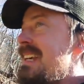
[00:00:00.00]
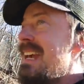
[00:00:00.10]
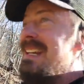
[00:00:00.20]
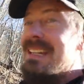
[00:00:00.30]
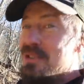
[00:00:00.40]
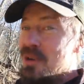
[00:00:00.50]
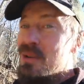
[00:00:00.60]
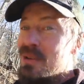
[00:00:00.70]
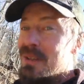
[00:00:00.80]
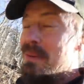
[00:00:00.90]
and any
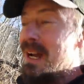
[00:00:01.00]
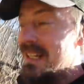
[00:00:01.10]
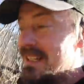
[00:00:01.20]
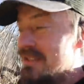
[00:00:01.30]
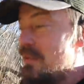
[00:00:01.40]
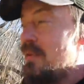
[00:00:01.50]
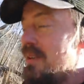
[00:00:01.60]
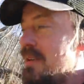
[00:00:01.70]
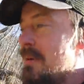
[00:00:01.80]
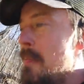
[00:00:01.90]
drone you can buy at a
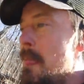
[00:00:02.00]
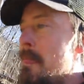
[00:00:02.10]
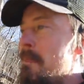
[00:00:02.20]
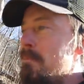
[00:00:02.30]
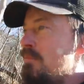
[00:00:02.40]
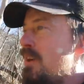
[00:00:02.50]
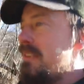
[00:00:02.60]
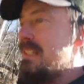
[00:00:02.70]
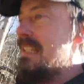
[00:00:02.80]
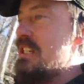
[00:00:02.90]
store, all
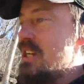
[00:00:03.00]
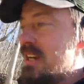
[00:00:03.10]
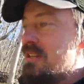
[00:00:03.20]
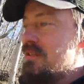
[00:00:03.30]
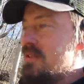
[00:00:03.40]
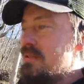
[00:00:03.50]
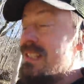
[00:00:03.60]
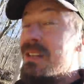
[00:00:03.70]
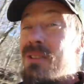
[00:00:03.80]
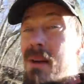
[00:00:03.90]
the DJI
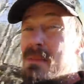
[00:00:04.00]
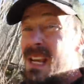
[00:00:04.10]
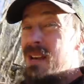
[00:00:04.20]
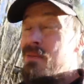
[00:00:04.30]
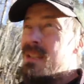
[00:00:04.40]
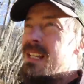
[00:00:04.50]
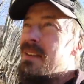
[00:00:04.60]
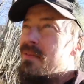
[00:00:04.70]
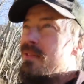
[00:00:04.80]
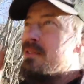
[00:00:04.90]
drones, they'll come down when they
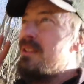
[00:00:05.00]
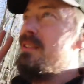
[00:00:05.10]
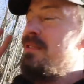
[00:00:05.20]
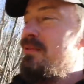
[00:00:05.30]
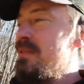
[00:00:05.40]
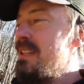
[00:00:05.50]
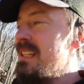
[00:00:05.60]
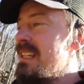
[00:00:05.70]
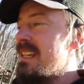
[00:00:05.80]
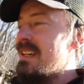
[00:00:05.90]
have only
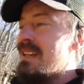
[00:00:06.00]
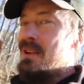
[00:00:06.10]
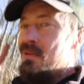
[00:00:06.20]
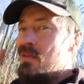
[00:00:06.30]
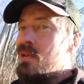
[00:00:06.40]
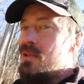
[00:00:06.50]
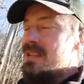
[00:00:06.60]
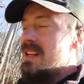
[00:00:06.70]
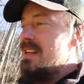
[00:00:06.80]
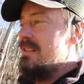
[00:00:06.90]
three
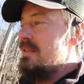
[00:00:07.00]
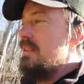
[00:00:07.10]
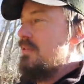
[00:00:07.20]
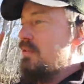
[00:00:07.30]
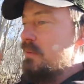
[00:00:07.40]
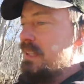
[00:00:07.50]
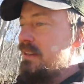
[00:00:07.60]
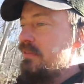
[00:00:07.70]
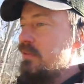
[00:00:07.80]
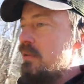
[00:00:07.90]
rotors on. So they normally
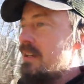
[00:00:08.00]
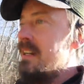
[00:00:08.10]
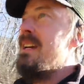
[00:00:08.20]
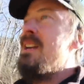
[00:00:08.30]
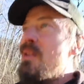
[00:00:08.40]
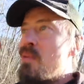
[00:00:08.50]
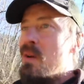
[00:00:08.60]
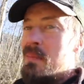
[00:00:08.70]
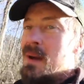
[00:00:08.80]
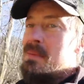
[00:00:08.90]
have four,
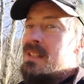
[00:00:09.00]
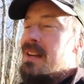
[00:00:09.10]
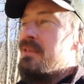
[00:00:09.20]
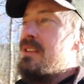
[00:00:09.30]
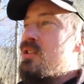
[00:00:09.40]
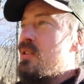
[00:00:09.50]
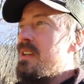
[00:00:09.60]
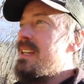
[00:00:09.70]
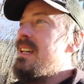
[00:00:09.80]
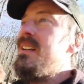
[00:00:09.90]
one pops off in the
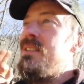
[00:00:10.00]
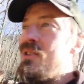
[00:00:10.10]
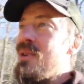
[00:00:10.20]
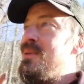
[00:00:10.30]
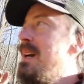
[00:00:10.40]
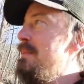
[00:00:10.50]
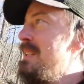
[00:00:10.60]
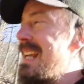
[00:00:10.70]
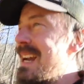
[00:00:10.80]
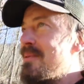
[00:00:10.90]
tree, the drone comes
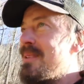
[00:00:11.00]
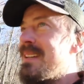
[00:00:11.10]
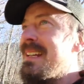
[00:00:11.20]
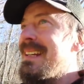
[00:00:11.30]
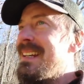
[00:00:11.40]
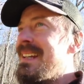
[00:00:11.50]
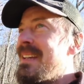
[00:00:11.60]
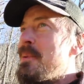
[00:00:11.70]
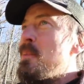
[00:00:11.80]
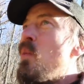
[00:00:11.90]
down.
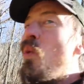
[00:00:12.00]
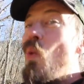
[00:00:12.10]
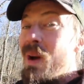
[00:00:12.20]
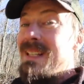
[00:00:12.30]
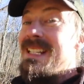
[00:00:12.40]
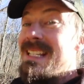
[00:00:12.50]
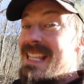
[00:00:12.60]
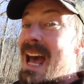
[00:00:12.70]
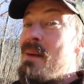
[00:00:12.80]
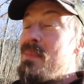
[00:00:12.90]
What does
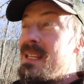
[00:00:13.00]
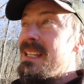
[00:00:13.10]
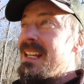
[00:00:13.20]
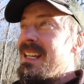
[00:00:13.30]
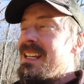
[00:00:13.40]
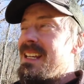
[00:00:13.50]
that mean?